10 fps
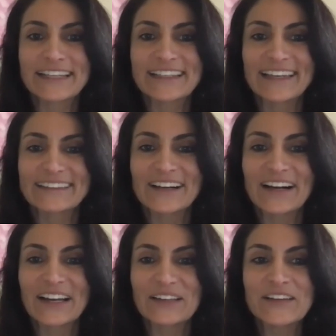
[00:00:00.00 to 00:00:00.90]
Night
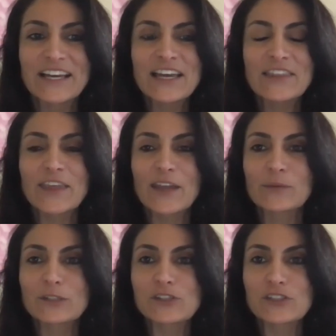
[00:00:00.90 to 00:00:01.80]
Live. They
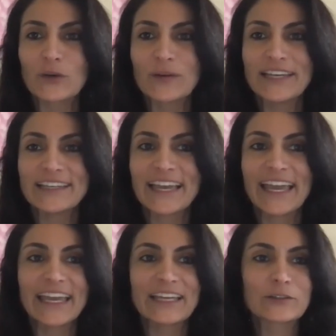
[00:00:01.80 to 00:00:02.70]
were showing
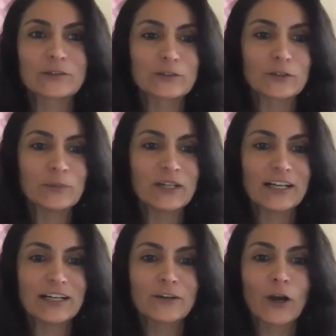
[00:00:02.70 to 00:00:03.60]
a group
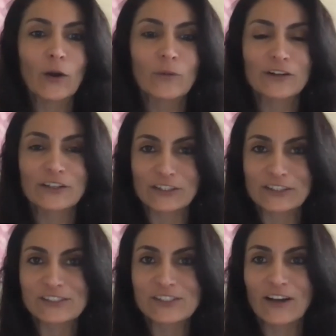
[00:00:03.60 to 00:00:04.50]
of
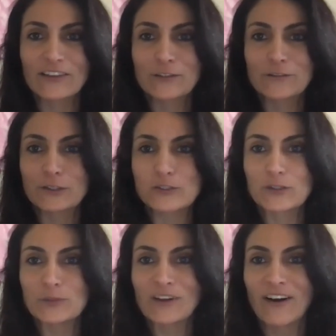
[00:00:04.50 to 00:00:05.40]
coworkers on their first
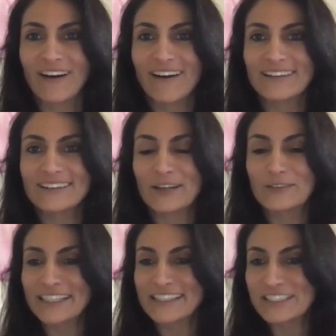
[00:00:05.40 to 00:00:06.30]
Zoom call.
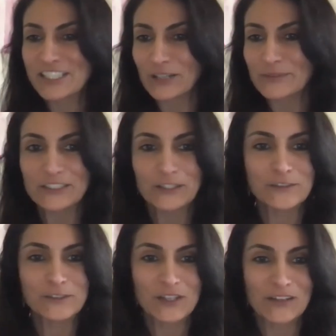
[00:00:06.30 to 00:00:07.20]
Right in the chat window, if
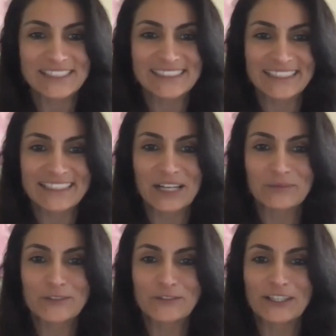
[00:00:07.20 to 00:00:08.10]
you saw the skit that I'm
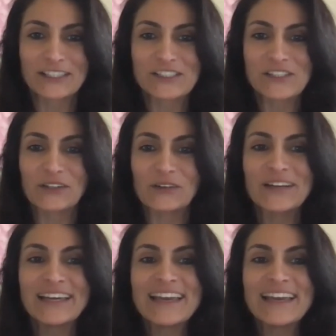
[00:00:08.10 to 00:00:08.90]
referring to.